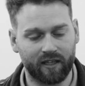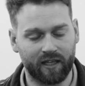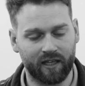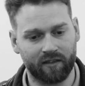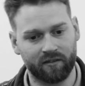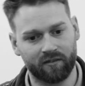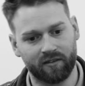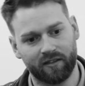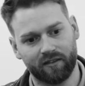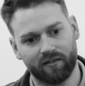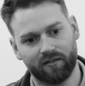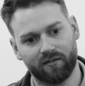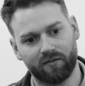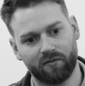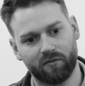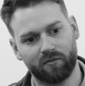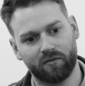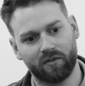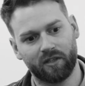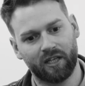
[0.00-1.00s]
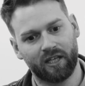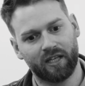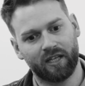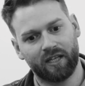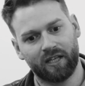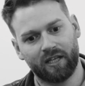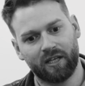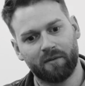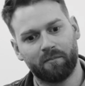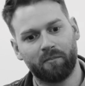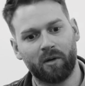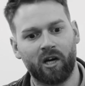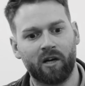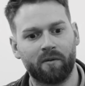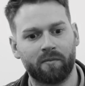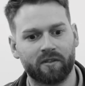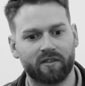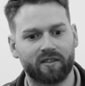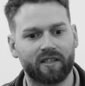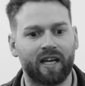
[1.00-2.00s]
and
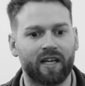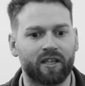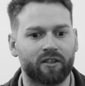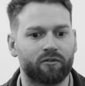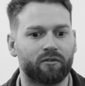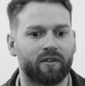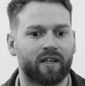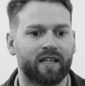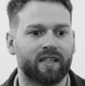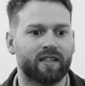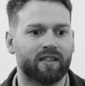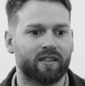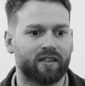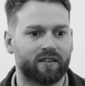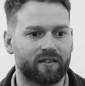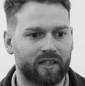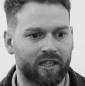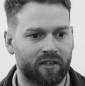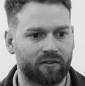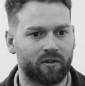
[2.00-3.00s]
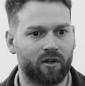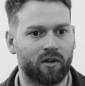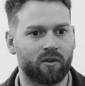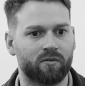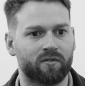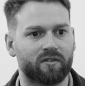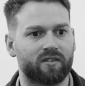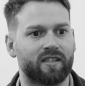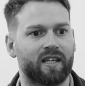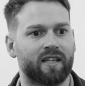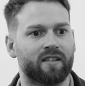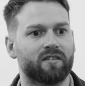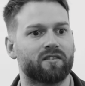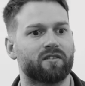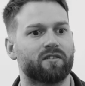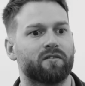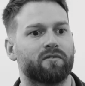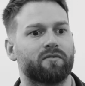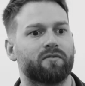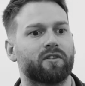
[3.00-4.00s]
barbers can create their own
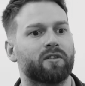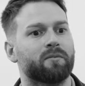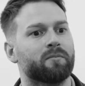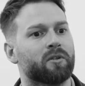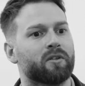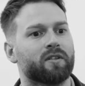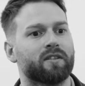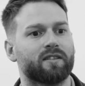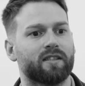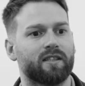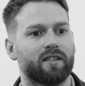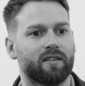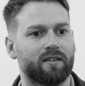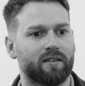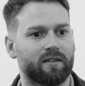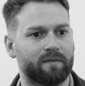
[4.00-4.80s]
sense of community.